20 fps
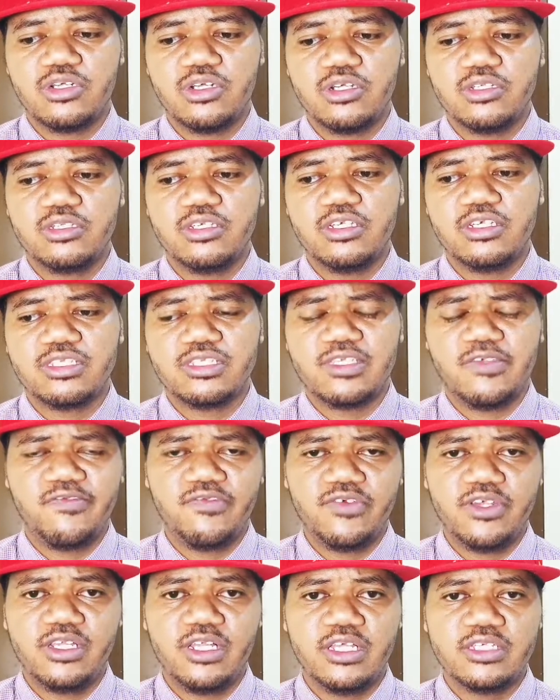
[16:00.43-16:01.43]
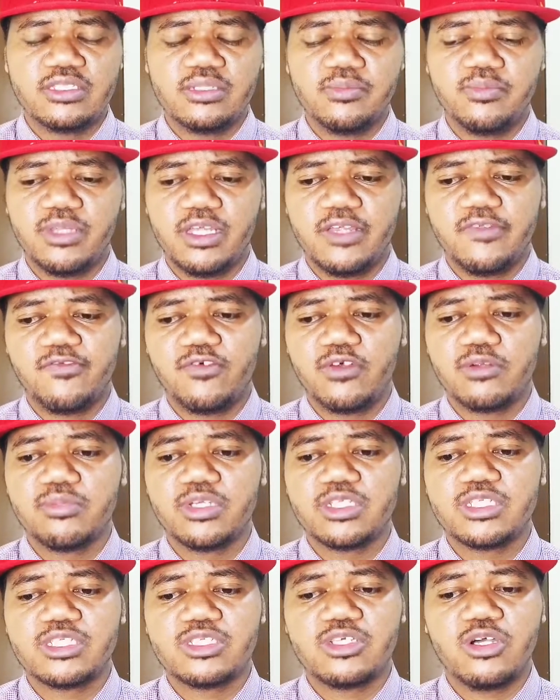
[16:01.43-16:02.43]
earlier. It's a freelancing platform,
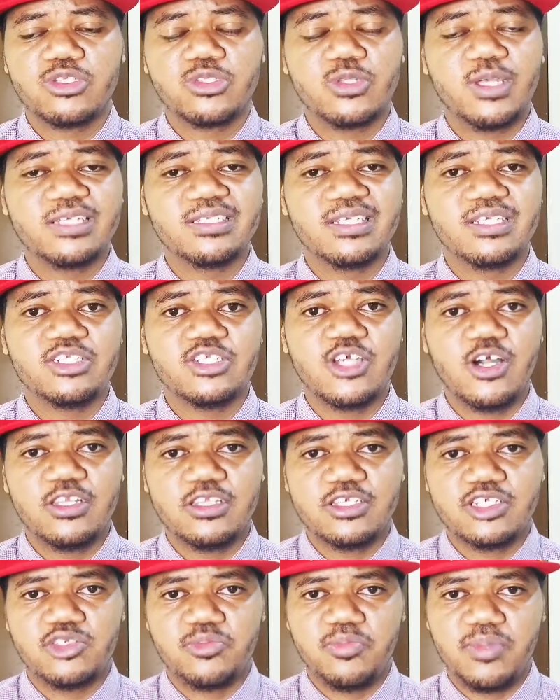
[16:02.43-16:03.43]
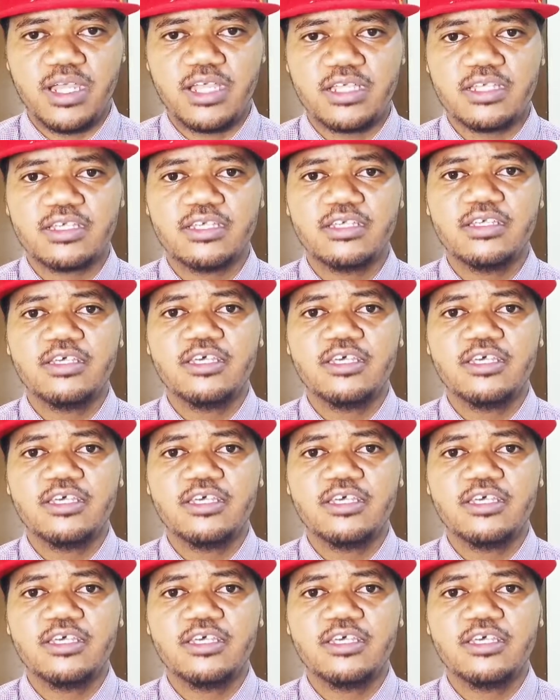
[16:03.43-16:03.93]
but it also has a knowledge bank